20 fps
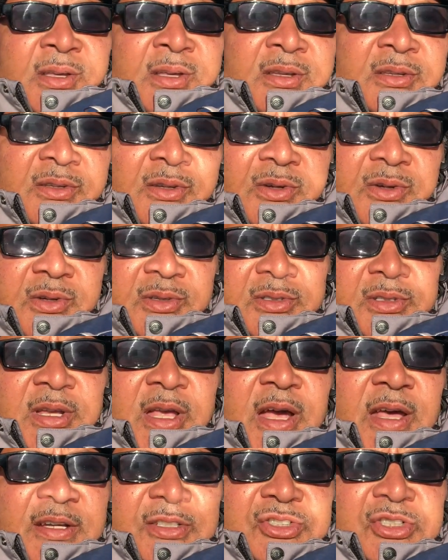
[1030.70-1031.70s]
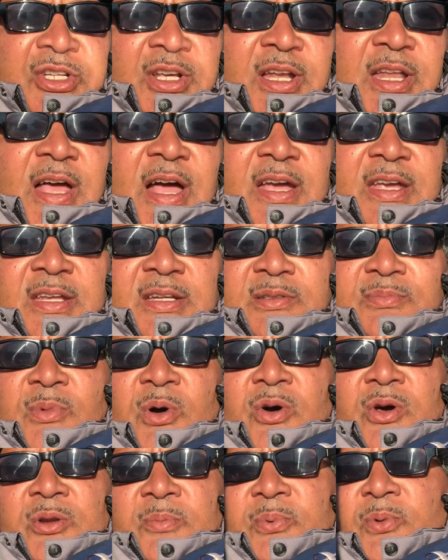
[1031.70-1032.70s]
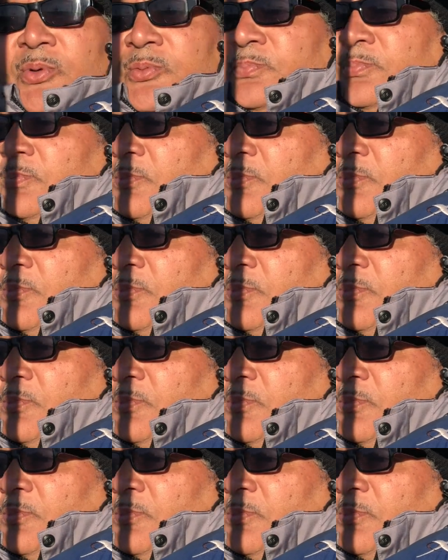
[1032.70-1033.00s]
you know, it's kind of chilly out here this morning. What